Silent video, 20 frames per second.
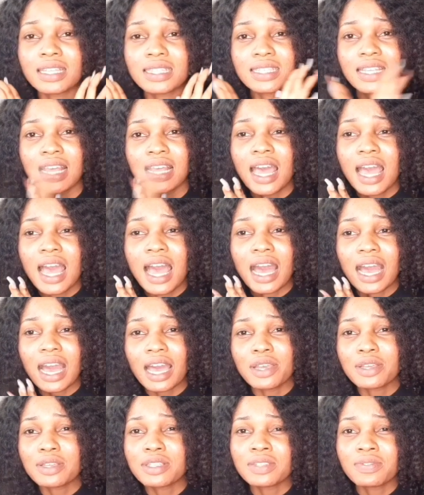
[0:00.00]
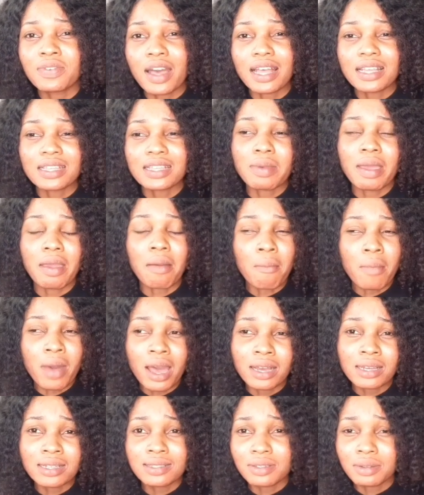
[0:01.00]
I can use it as my mask
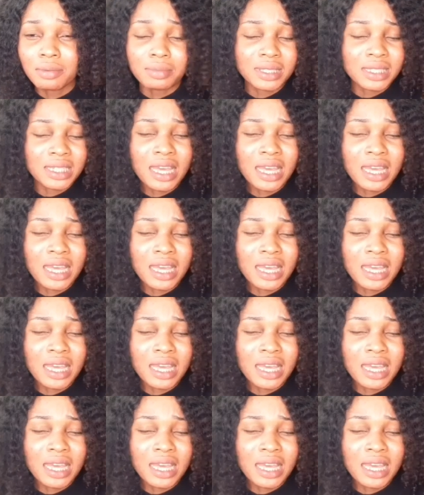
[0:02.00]
sometimes.